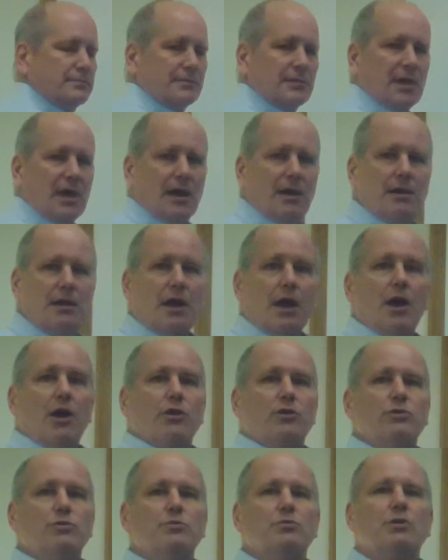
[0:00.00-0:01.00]
Okay?
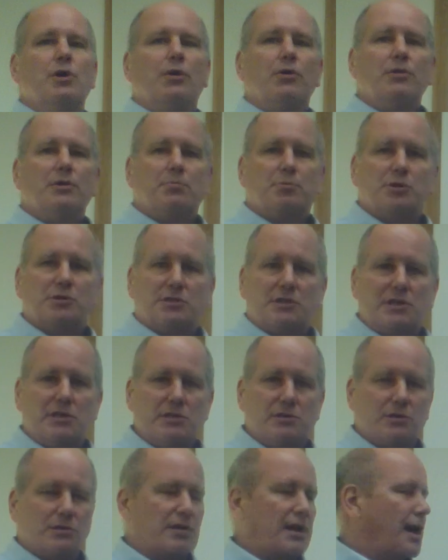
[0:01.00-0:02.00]
You know the
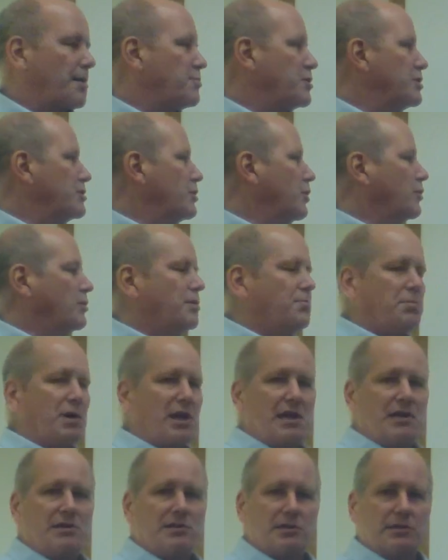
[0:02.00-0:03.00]
procedure type, you know the
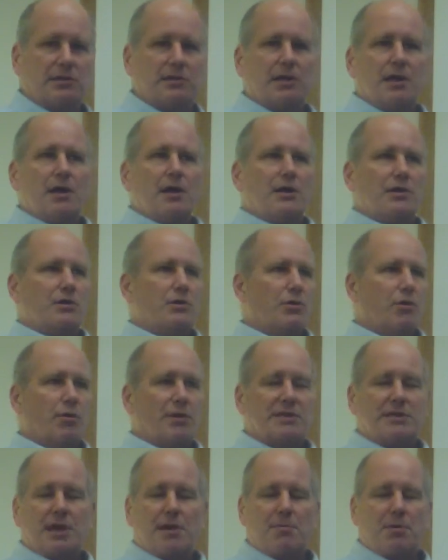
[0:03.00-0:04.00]
patient, you know
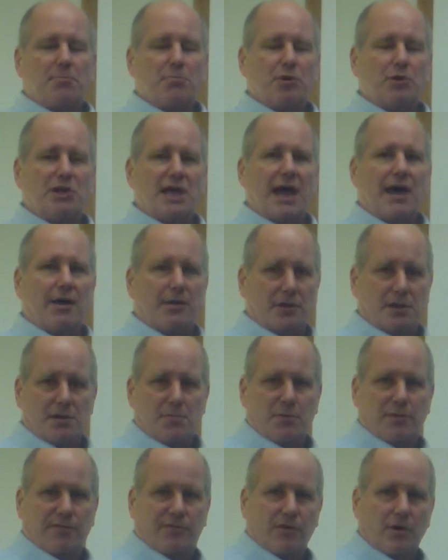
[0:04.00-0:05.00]
what type of modality
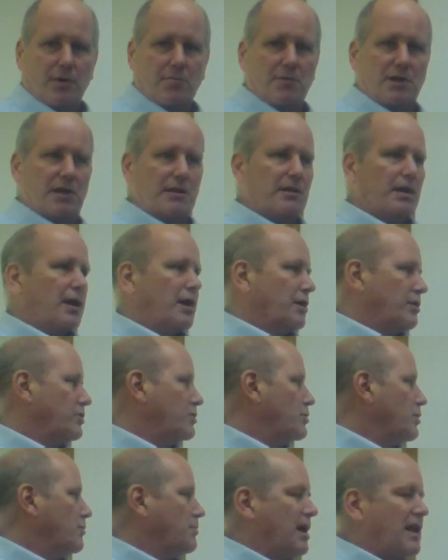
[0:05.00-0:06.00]
performed it, you
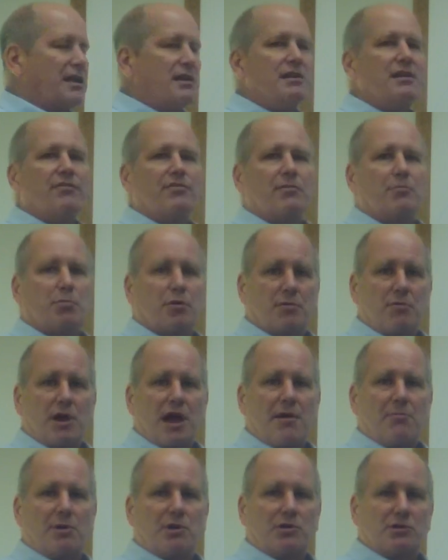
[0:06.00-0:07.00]
know many different
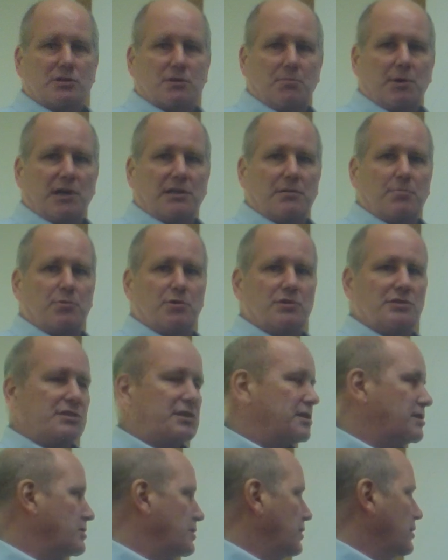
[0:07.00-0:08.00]
parameters about the
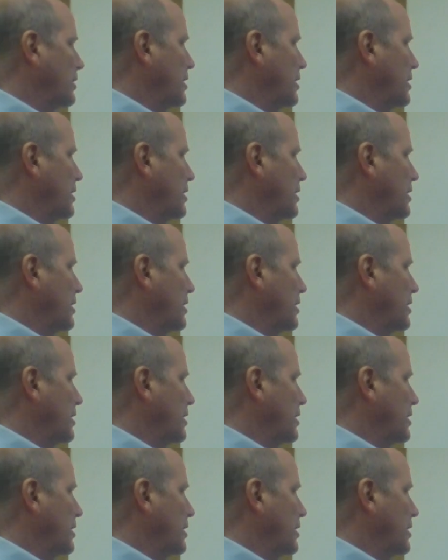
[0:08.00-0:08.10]
procedure.